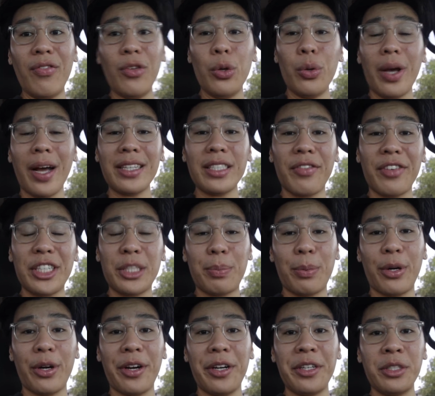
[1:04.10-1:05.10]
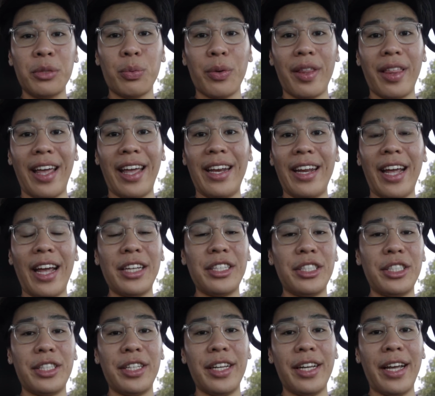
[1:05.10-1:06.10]
you guys have experience with
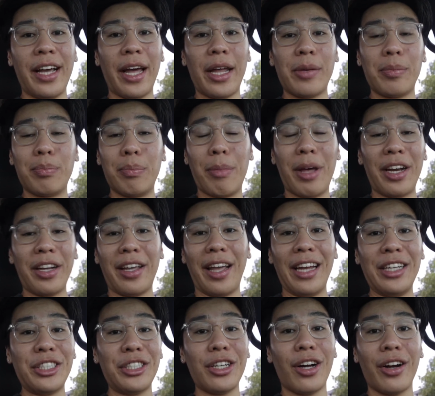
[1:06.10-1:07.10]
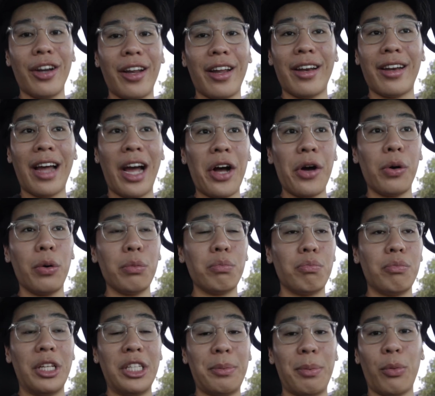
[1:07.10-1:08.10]
ADHD and medication on it and how
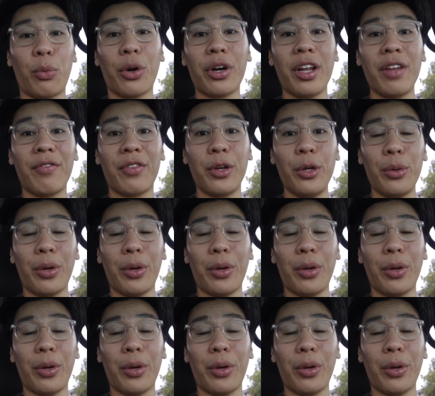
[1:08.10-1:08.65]
it's been working for you